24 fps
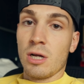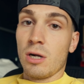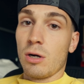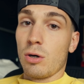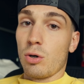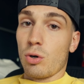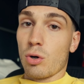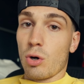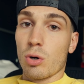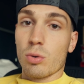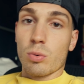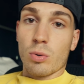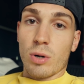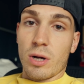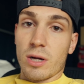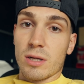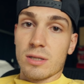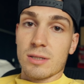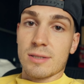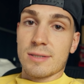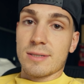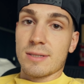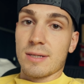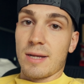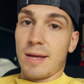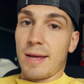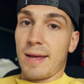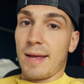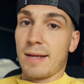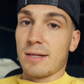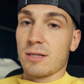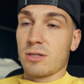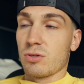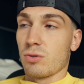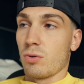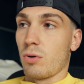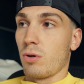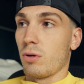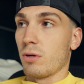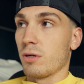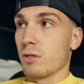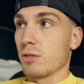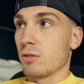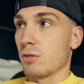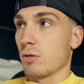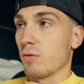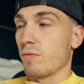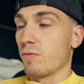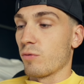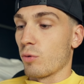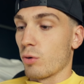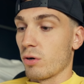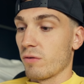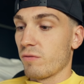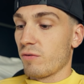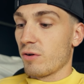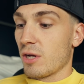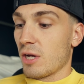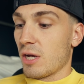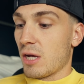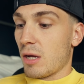long runs, and so on and so forth.